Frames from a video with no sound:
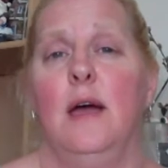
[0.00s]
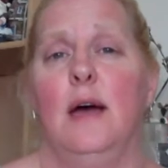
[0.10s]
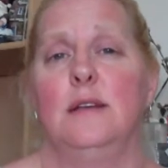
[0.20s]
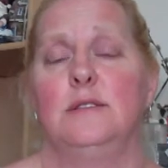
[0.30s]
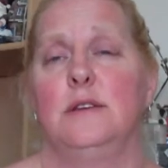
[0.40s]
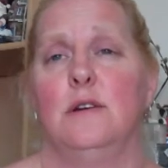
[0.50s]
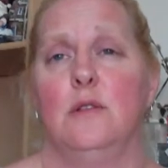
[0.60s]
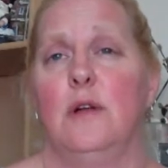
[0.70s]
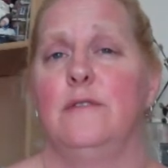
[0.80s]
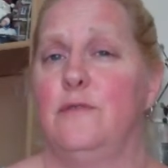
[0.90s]
until
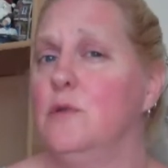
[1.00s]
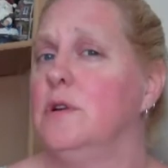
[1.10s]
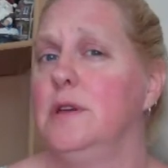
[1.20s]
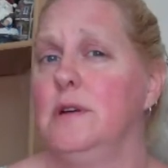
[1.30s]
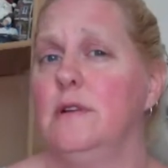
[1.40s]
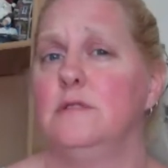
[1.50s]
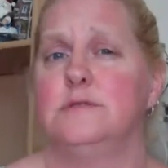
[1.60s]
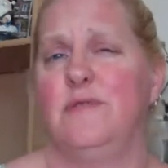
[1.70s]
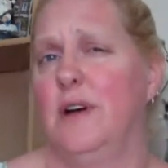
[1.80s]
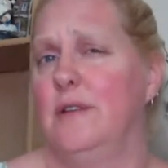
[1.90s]
like 5
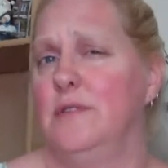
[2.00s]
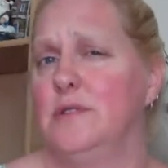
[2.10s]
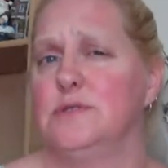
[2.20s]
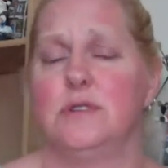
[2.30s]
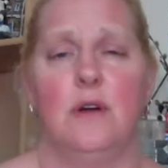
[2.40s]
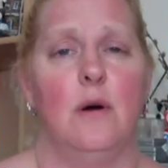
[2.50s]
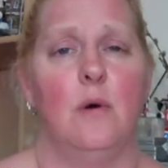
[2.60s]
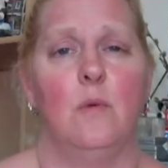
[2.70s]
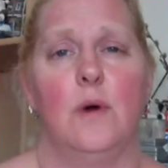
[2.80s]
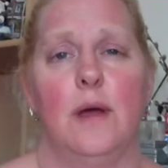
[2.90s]
years
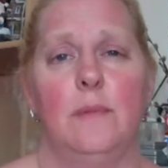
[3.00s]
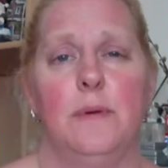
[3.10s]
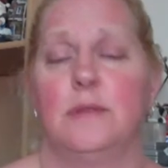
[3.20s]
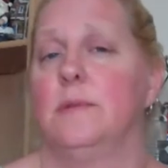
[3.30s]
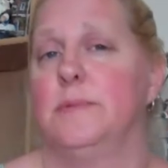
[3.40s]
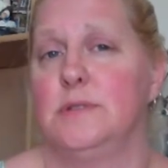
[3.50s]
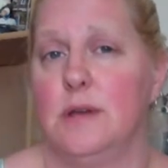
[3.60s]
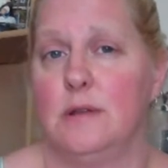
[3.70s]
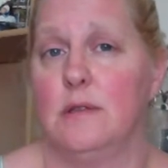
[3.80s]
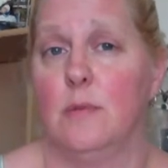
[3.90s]
ago when I picked up a
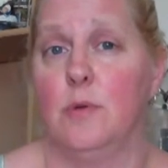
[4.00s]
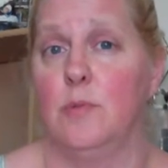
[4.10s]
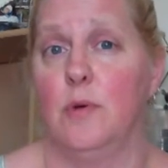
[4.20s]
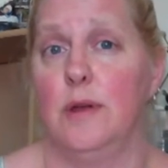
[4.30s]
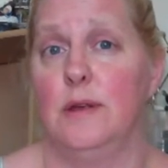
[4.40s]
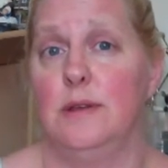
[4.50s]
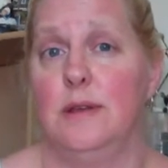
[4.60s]
set of double pointed